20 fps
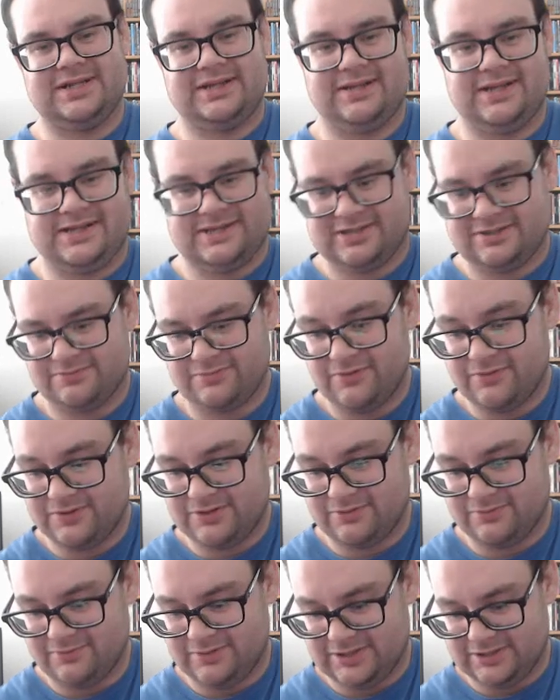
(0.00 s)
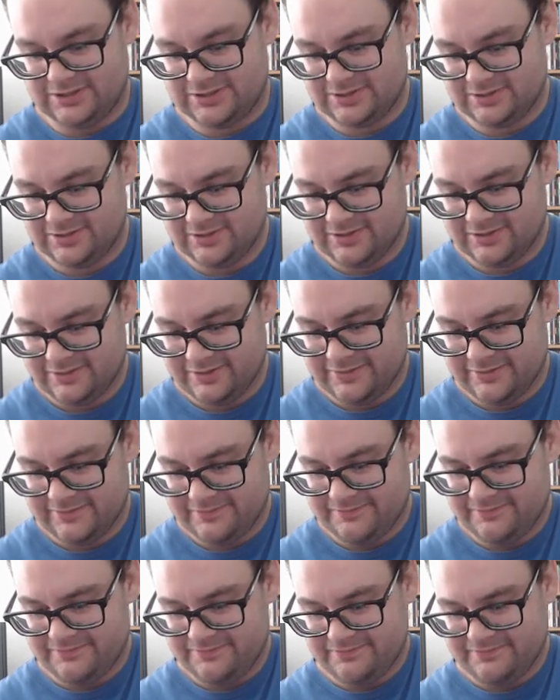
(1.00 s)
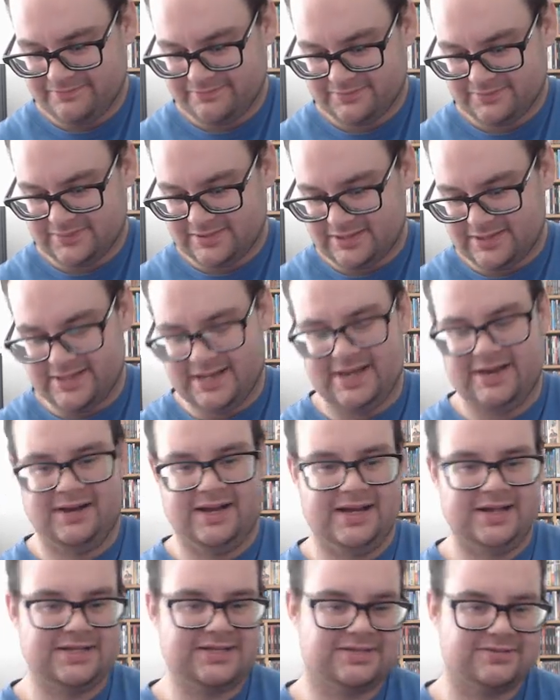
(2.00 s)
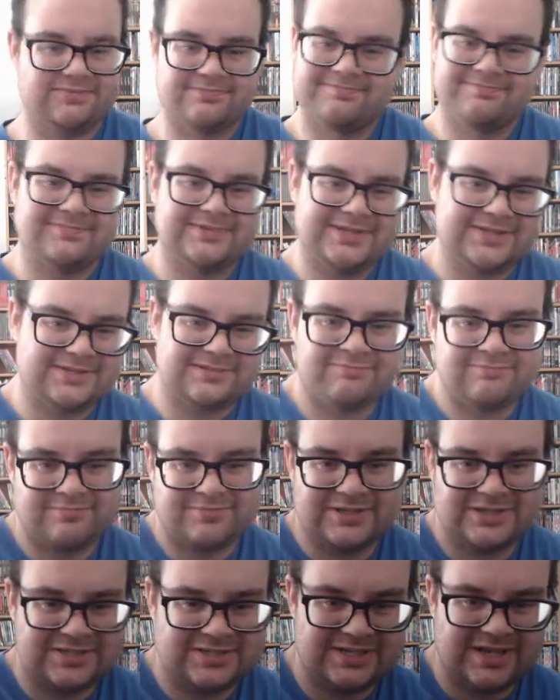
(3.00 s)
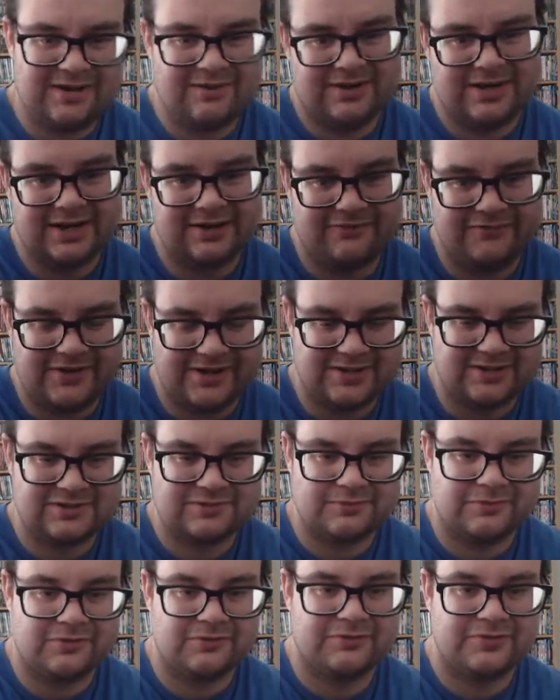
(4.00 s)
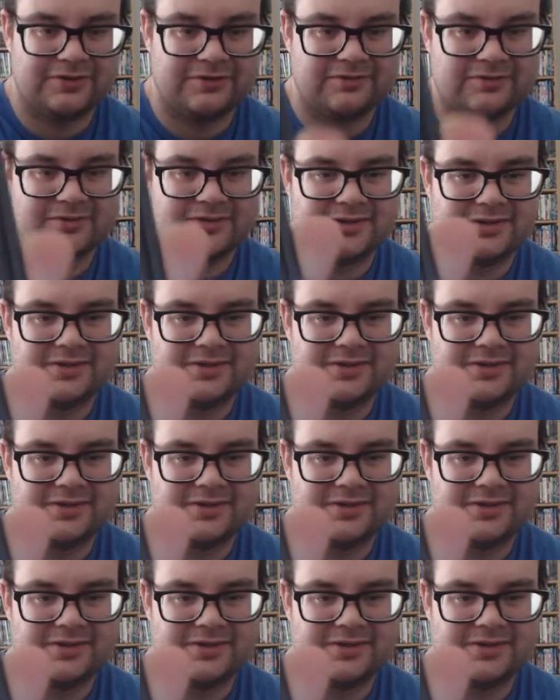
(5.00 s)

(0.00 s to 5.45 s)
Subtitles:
didn't like this movie too much. Yeah, I just not a fan of this movie.